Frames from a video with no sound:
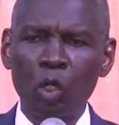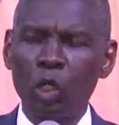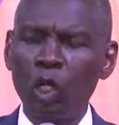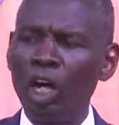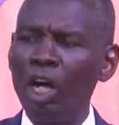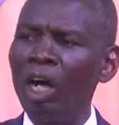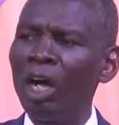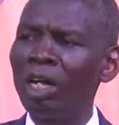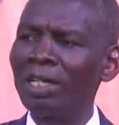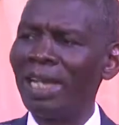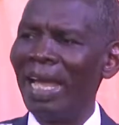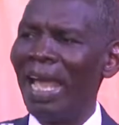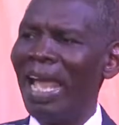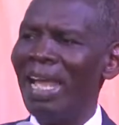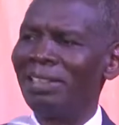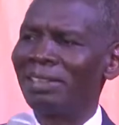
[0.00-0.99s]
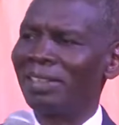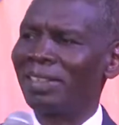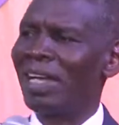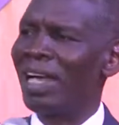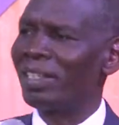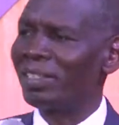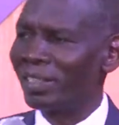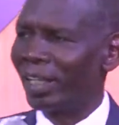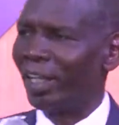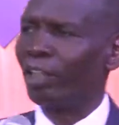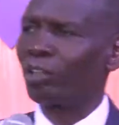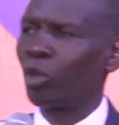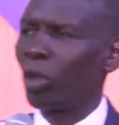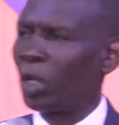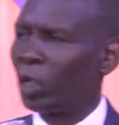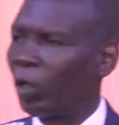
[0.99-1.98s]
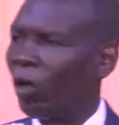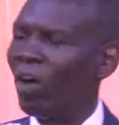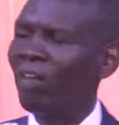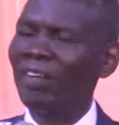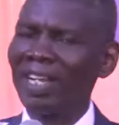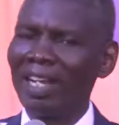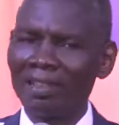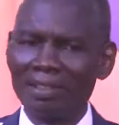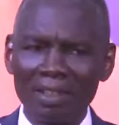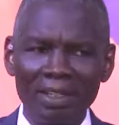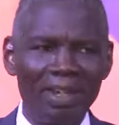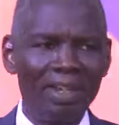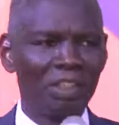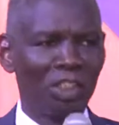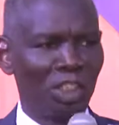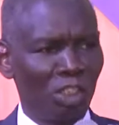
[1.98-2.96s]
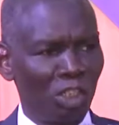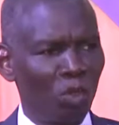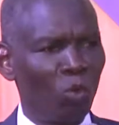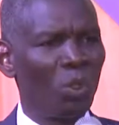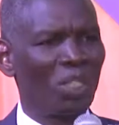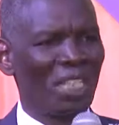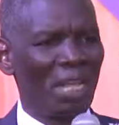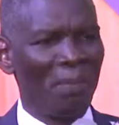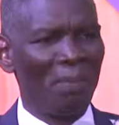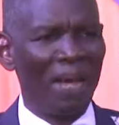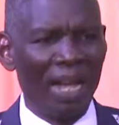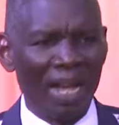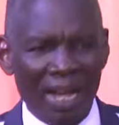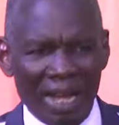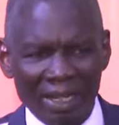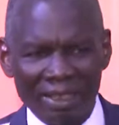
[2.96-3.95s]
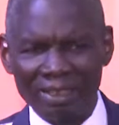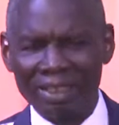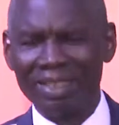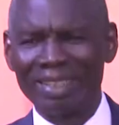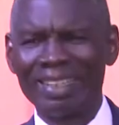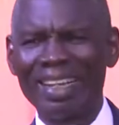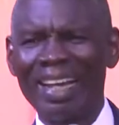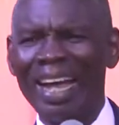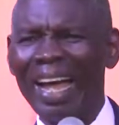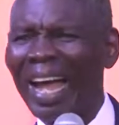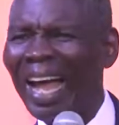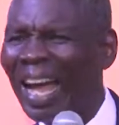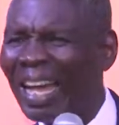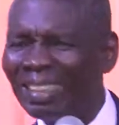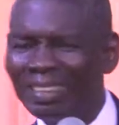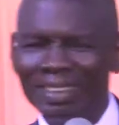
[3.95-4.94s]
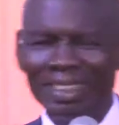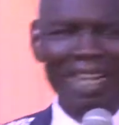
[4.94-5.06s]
God enters into a covenant relationship with a man and